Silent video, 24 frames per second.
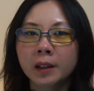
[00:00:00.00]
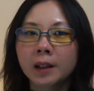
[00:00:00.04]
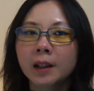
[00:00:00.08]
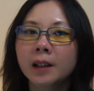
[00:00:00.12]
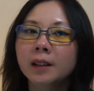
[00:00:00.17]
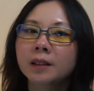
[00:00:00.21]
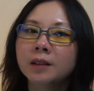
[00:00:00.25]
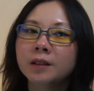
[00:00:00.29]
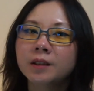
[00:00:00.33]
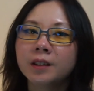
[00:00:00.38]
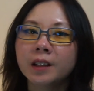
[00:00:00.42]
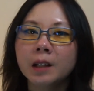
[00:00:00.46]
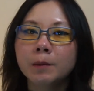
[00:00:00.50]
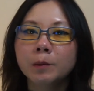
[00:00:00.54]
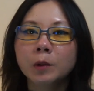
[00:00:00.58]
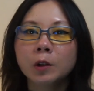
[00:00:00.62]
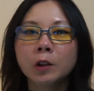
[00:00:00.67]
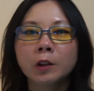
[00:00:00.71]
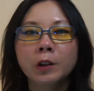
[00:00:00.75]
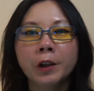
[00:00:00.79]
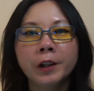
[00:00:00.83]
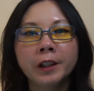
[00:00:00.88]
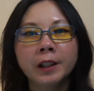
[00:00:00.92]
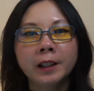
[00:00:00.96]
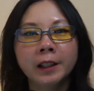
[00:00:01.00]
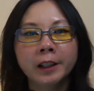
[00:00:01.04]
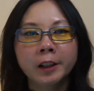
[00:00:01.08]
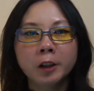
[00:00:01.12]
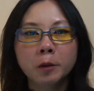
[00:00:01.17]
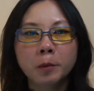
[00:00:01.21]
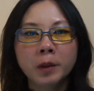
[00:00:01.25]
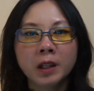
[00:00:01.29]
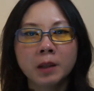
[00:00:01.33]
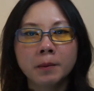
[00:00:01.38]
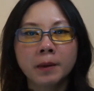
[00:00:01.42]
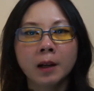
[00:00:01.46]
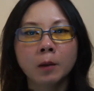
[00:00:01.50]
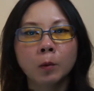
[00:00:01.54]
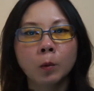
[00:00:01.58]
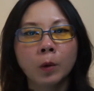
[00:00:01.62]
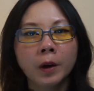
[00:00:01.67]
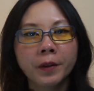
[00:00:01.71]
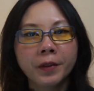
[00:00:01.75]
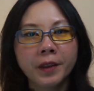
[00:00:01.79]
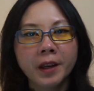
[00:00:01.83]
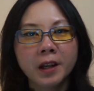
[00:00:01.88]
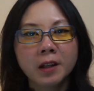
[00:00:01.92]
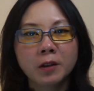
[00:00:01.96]
in STEAM to learn a little bit about
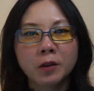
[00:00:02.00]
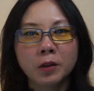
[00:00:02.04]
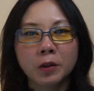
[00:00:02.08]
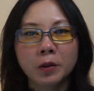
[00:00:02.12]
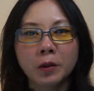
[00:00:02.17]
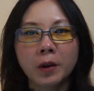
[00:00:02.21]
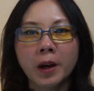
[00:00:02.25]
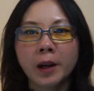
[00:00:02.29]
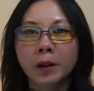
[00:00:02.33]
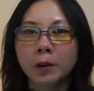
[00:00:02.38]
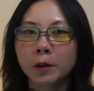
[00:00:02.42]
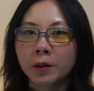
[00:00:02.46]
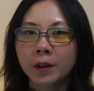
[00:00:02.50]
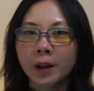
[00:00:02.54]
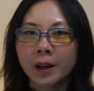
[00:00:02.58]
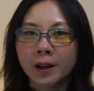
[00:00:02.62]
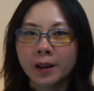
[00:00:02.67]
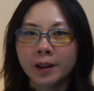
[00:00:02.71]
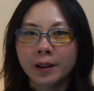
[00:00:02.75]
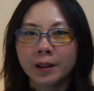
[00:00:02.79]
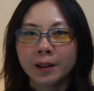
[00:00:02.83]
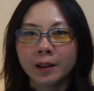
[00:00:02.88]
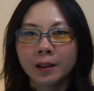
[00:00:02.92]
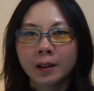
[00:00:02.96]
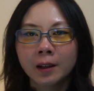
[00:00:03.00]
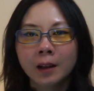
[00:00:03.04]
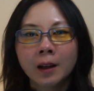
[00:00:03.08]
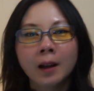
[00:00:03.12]
what they do and who they are.